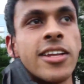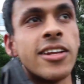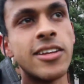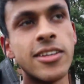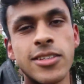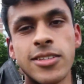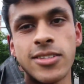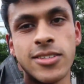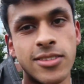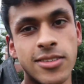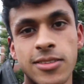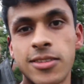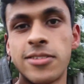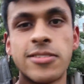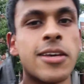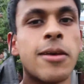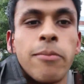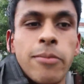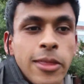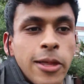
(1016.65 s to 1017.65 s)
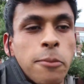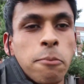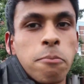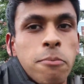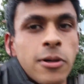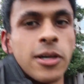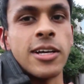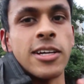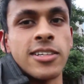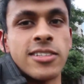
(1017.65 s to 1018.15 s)
it is the same thing,
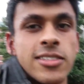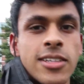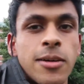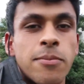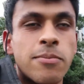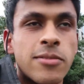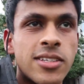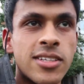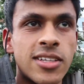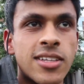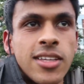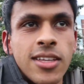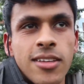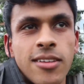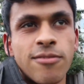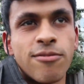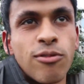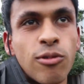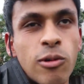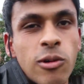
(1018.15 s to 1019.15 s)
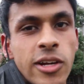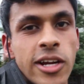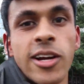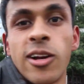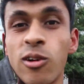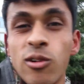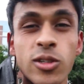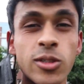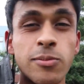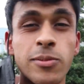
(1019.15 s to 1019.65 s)
but except for
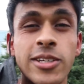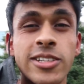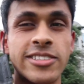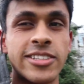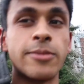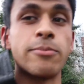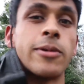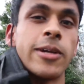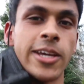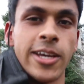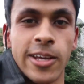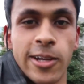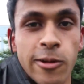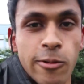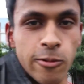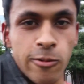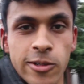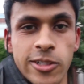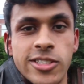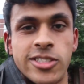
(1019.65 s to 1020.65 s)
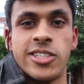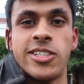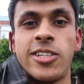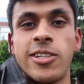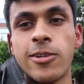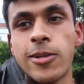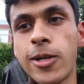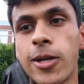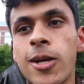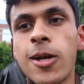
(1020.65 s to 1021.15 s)
aerospace and mechanical
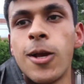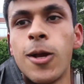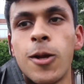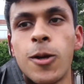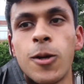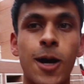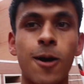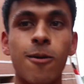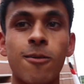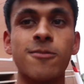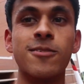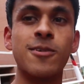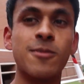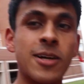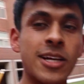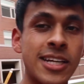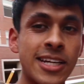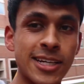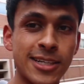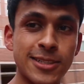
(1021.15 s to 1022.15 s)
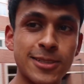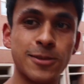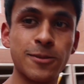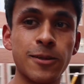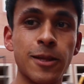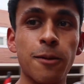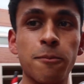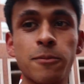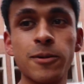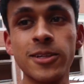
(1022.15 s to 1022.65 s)
engineering. However, right next
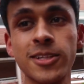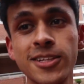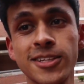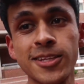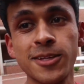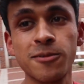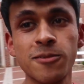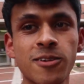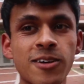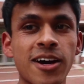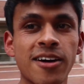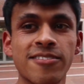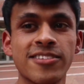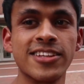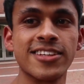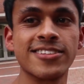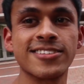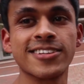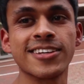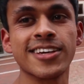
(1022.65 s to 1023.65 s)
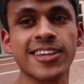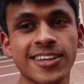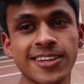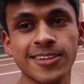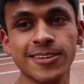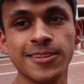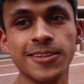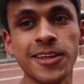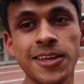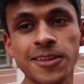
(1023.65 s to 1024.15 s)
to that building, they do have this
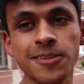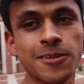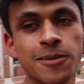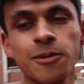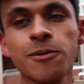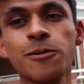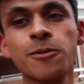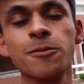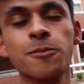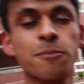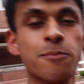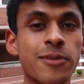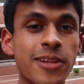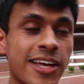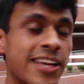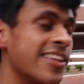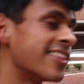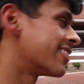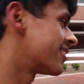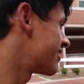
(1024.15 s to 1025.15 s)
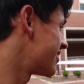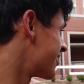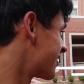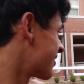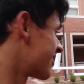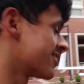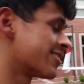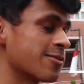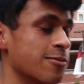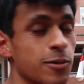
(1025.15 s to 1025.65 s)
like neat little plane
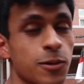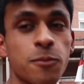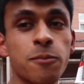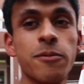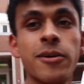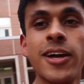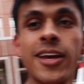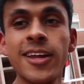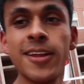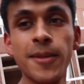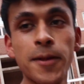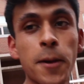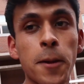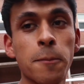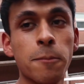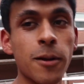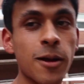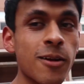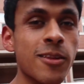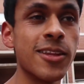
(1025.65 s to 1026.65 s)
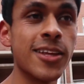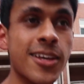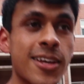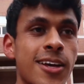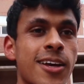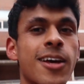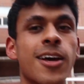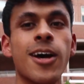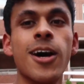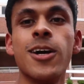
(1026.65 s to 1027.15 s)
thing. It's a real plane that
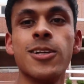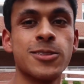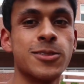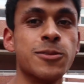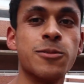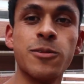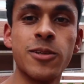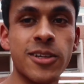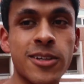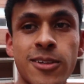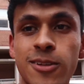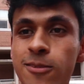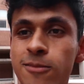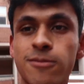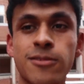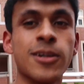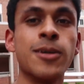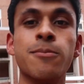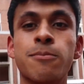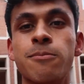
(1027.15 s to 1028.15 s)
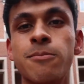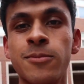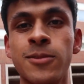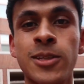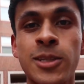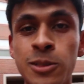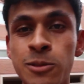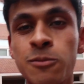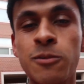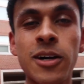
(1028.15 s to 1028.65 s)
apparently a student from
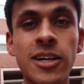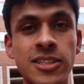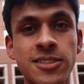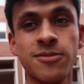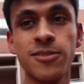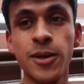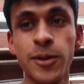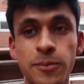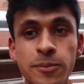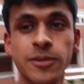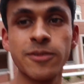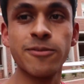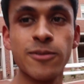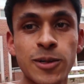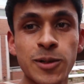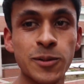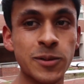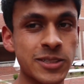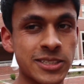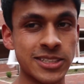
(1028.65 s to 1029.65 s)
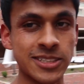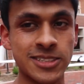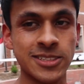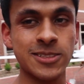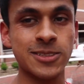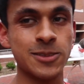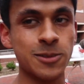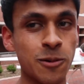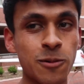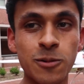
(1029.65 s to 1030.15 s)
the school has flown before, which is
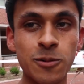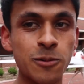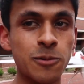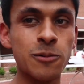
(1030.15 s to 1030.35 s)
so